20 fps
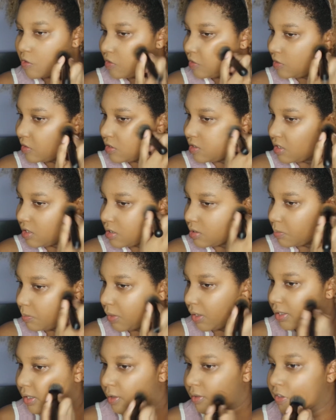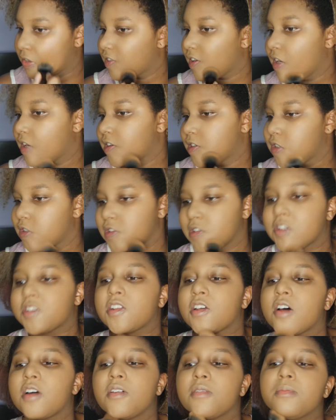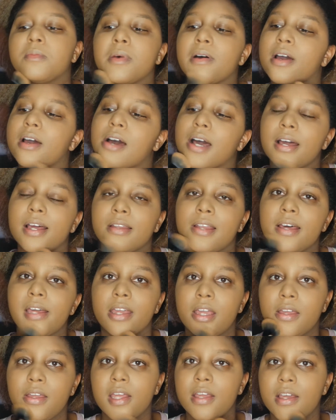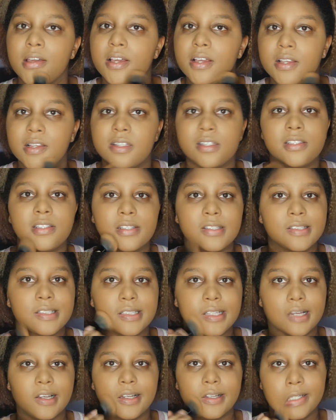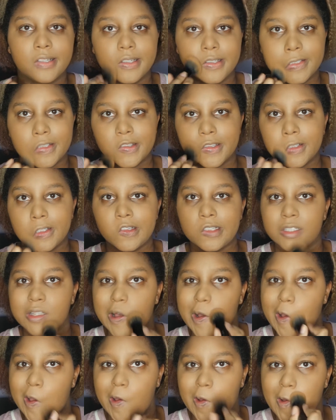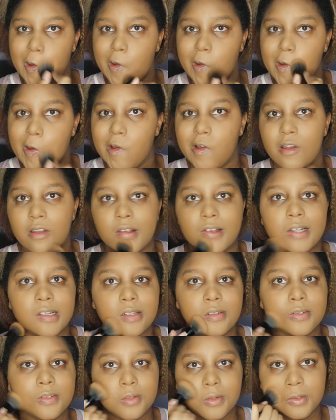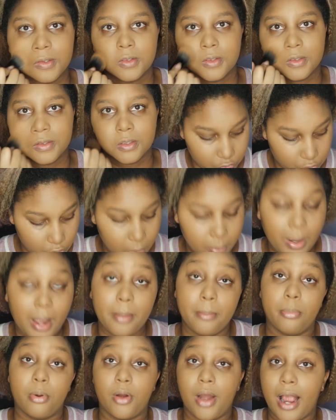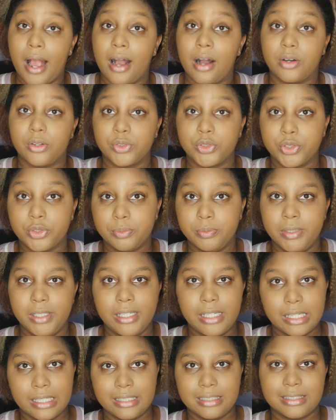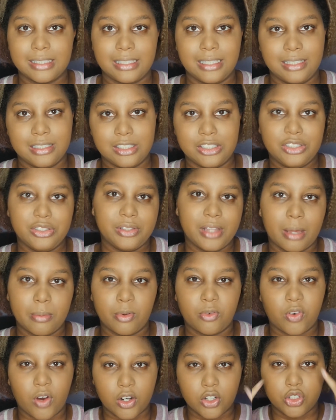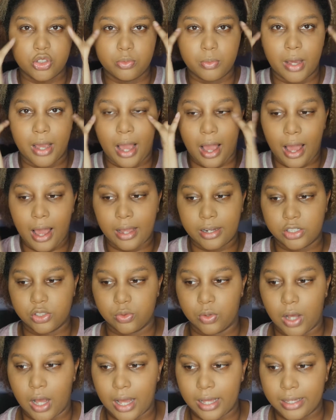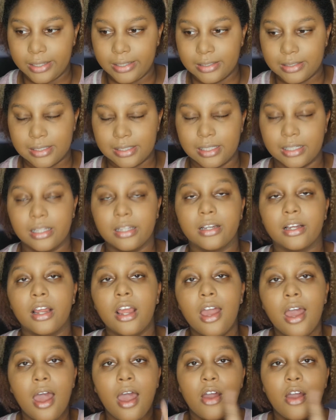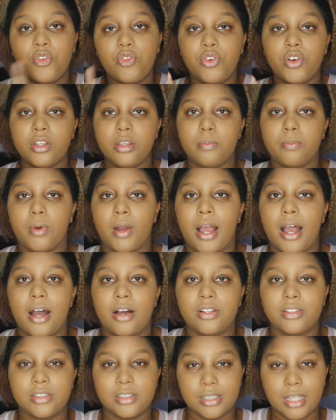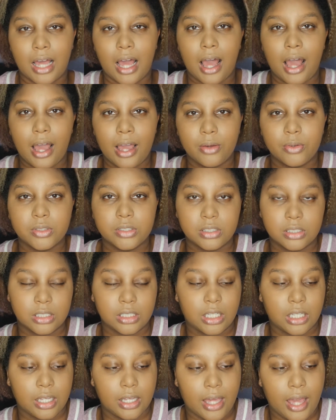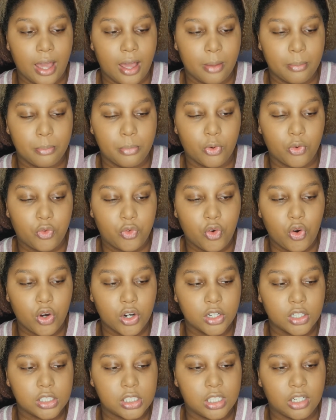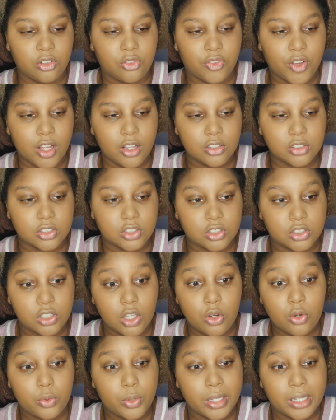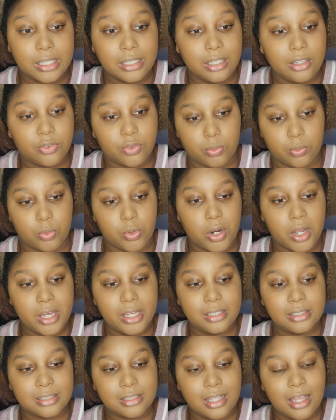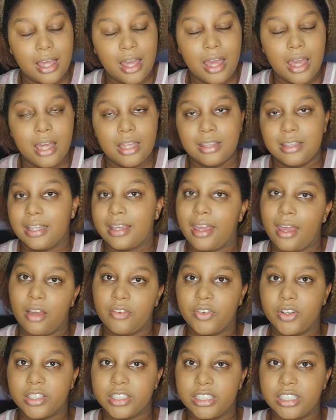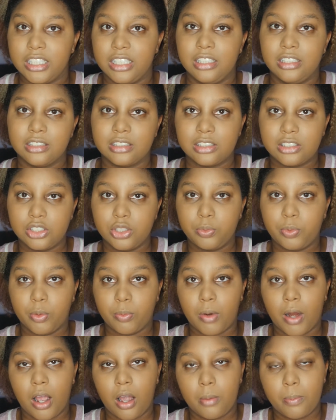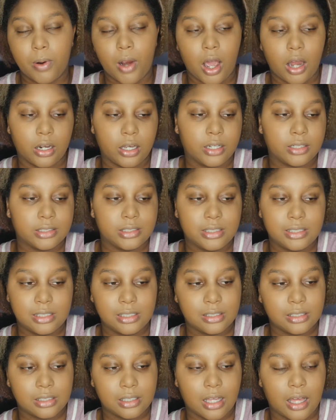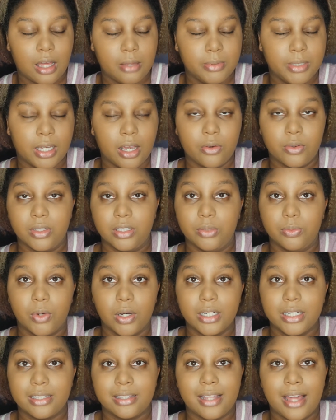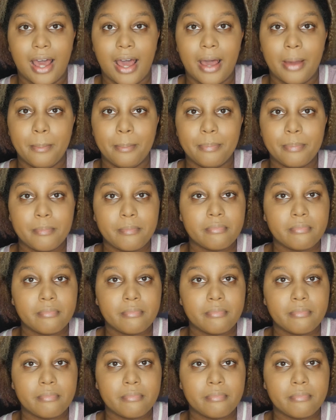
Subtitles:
And this is just to blend out the edges of my highlight, since it still is a highlight. For my brows, because I need to do that before I do my actual eye concealer. For the brows, I was looking at, before she fell so quickly from grace, the Kat Von D Super Brow product. I mean, I really wanted that.